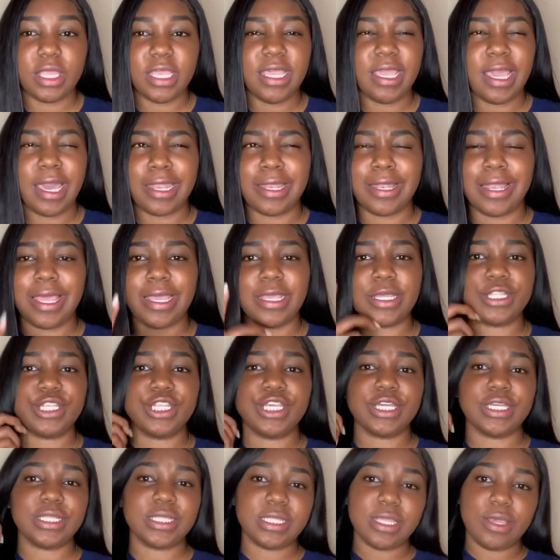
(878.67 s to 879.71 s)
He got like a
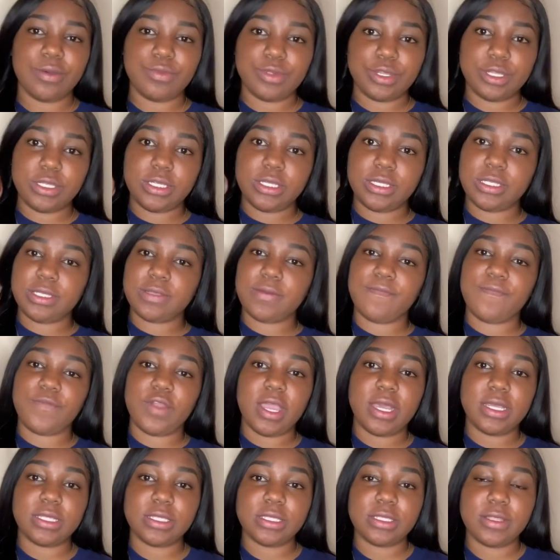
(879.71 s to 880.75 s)
chicken sandwich and some
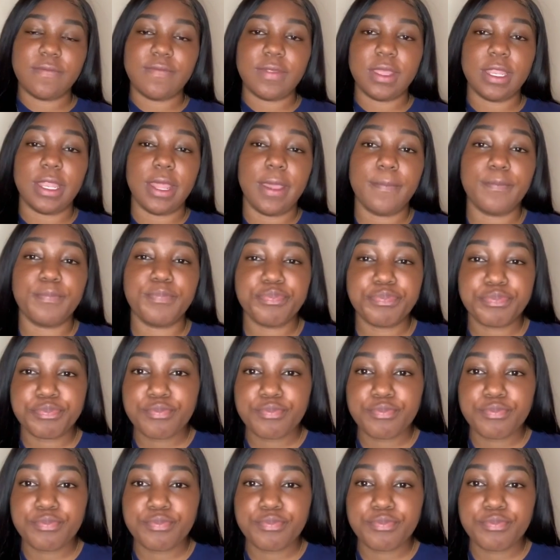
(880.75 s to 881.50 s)
fries, stuff like that.